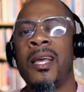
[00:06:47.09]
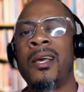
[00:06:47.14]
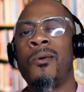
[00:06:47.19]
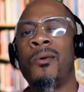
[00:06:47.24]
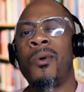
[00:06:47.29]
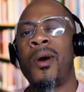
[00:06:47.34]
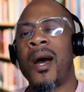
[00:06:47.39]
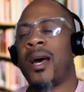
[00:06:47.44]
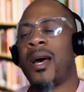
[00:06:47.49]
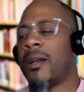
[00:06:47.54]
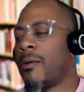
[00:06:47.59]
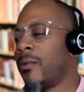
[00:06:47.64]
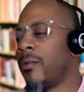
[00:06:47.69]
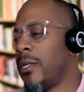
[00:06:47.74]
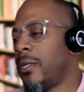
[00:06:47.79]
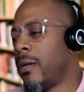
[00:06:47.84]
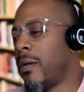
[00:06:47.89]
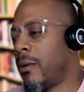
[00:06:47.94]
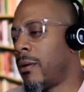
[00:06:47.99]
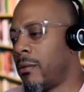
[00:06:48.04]
Well, how do we
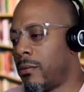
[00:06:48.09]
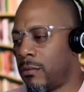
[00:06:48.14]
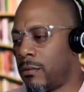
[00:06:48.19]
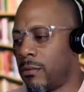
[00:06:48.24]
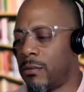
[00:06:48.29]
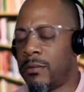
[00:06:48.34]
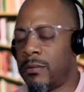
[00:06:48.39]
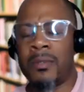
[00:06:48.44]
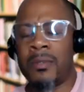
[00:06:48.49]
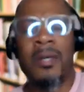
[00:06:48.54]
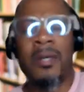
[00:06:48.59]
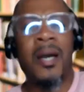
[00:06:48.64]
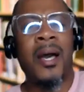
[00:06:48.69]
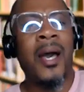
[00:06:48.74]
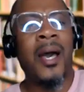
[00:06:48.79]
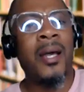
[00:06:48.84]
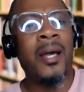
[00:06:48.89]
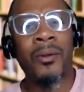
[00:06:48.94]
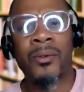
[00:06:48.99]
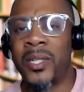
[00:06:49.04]
know?
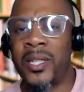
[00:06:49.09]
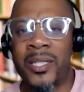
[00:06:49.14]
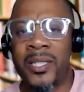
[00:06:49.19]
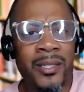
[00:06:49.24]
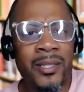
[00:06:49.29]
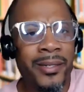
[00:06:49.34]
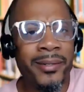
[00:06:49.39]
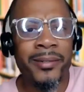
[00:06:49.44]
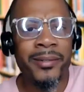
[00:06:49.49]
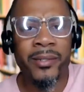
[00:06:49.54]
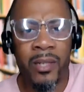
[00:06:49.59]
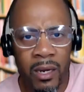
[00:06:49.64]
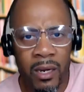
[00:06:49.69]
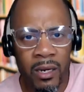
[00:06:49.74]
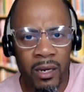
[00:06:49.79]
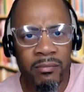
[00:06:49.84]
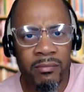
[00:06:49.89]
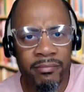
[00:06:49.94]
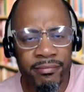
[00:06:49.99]
I don't need to see the chart.